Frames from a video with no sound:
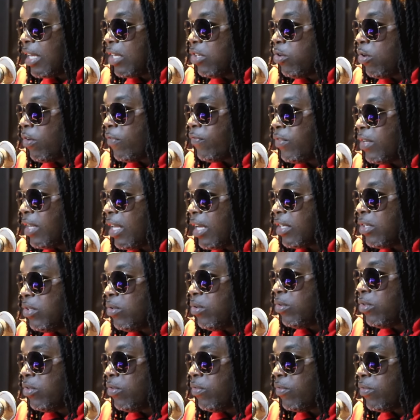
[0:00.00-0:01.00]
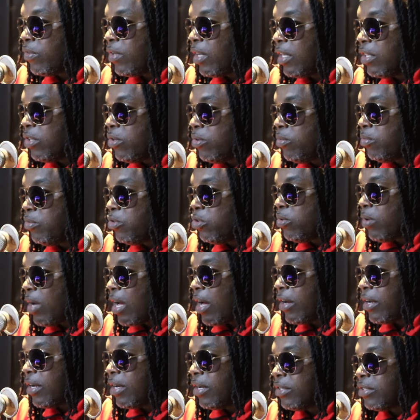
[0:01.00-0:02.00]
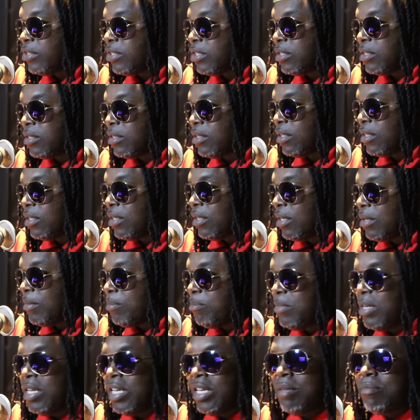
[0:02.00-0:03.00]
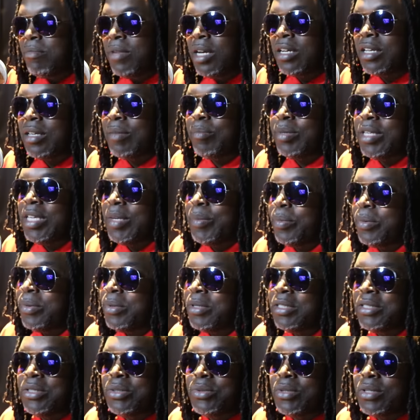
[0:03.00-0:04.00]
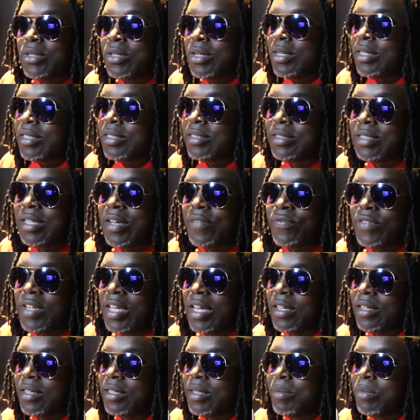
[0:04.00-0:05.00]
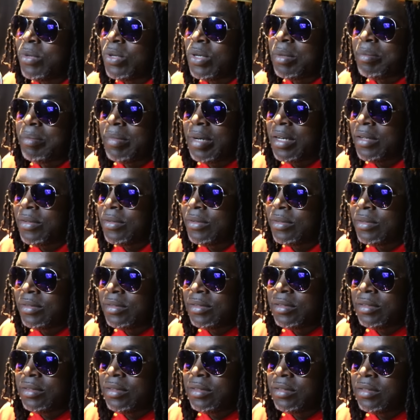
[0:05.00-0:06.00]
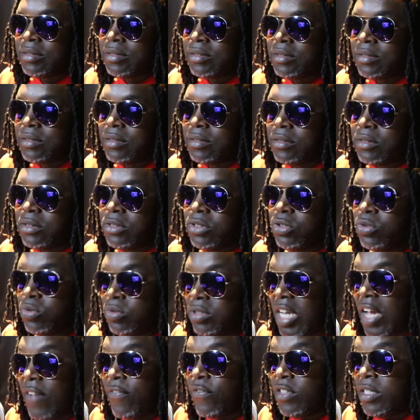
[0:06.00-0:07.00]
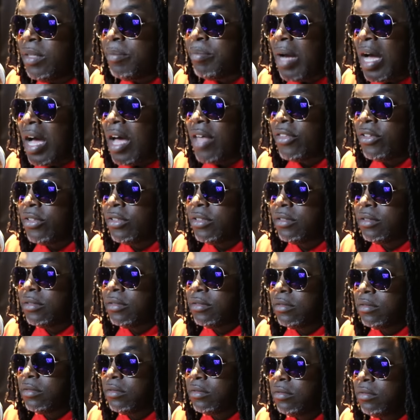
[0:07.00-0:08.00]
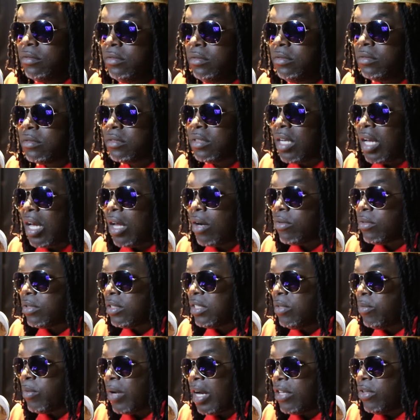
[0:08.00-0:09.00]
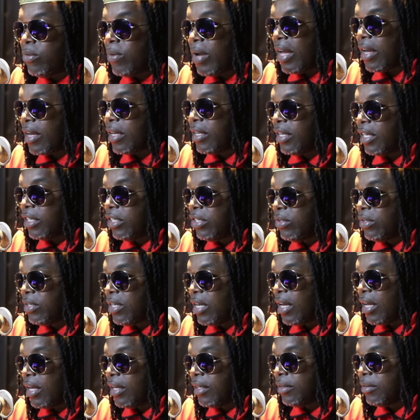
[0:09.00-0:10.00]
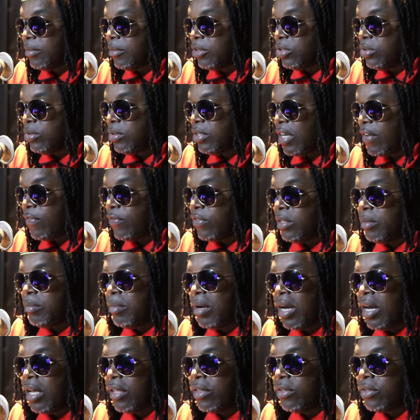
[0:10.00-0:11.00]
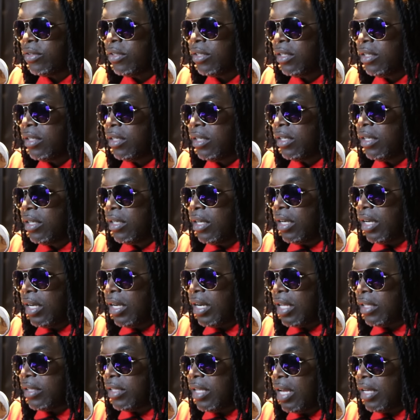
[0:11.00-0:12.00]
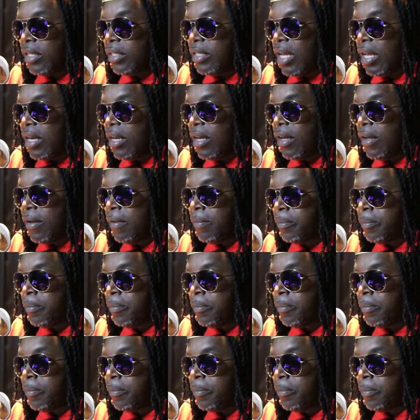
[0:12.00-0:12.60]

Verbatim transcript: Like, you don't feel like you feel like you out here just mean mugging people and doing all this stuff. Like, come on, bro. You definitely bothered. I don't see why you acting like you're not, but you're definitely bothered. And I think that